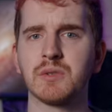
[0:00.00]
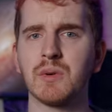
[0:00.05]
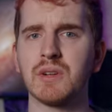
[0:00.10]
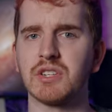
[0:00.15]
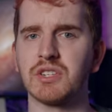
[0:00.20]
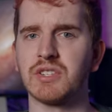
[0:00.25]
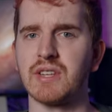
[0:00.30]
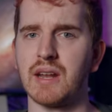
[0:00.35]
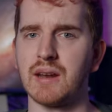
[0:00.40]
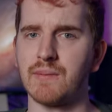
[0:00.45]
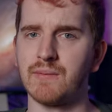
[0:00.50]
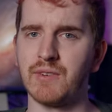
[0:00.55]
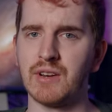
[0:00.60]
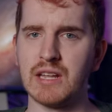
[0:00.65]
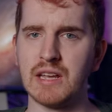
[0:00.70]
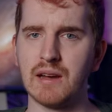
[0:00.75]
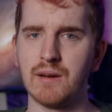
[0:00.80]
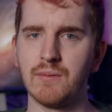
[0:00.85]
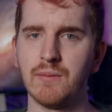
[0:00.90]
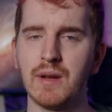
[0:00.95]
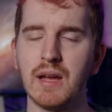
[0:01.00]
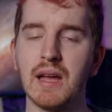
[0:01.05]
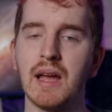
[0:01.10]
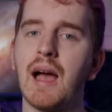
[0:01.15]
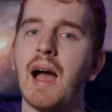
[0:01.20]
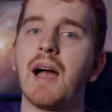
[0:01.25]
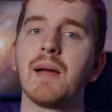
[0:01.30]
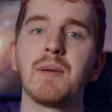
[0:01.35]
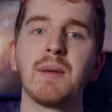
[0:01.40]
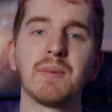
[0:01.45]
Switch setup video.
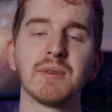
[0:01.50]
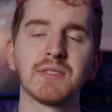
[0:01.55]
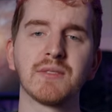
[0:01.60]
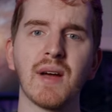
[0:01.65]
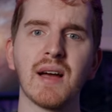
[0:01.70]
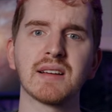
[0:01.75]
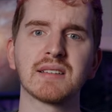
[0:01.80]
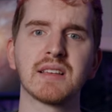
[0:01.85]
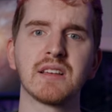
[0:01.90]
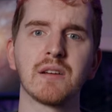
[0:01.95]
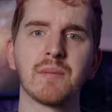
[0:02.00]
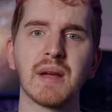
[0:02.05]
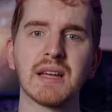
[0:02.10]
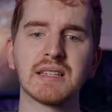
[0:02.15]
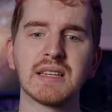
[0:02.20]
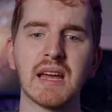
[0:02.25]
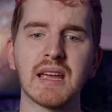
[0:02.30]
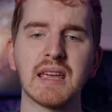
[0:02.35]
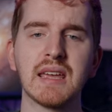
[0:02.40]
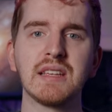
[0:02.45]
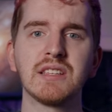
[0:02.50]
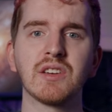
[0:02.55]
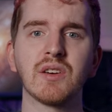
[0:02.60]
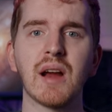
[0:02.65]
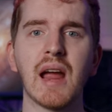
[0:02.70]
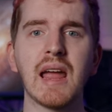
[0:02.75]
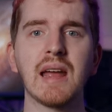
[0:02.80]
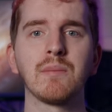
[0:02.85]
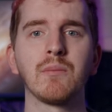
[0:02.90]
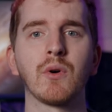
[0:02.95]
I'm EposVox here to make tech
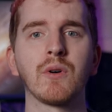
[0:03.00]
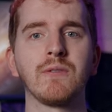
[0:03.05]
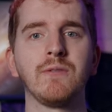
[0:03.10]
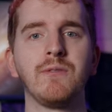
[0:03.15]
easier and more